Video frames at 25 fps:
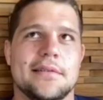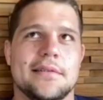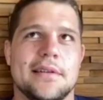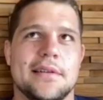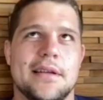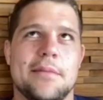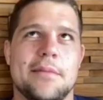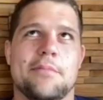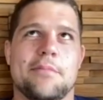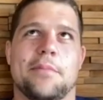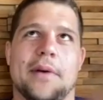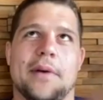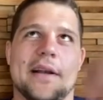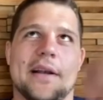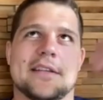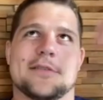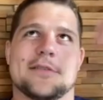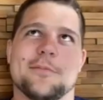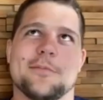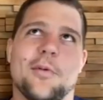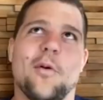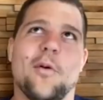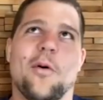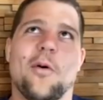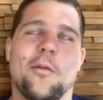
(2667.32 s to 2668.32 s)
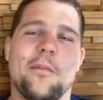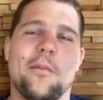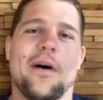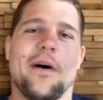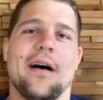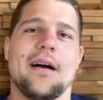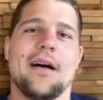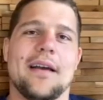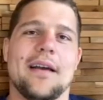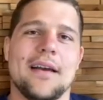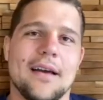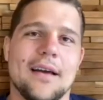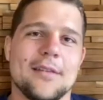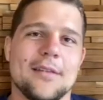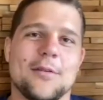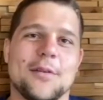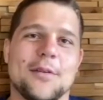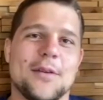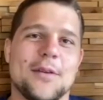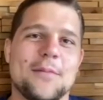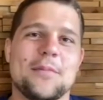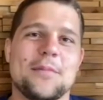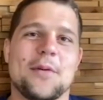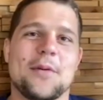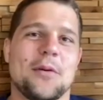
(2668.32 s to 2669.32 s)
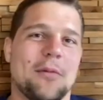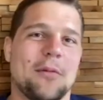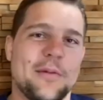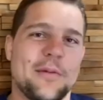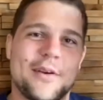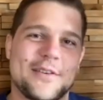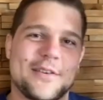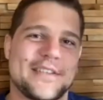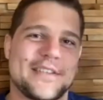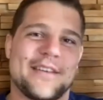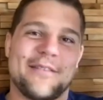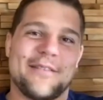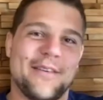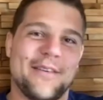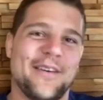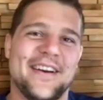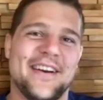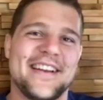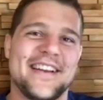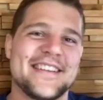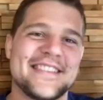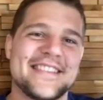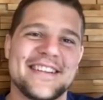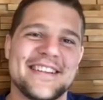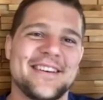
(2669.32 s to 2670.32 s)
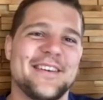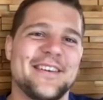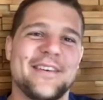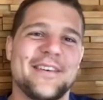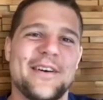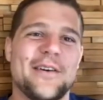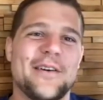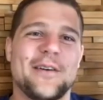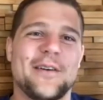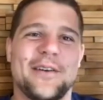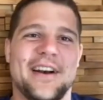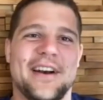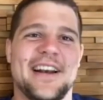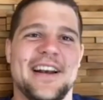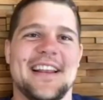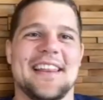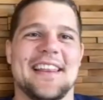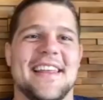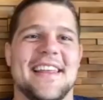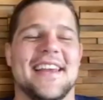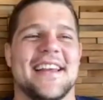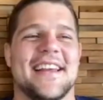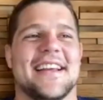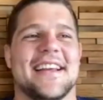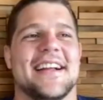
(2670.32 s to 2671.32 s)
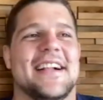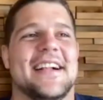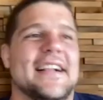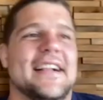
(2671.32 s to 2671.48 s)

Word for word: impressed more by Antoine Dupont because everyone is already there.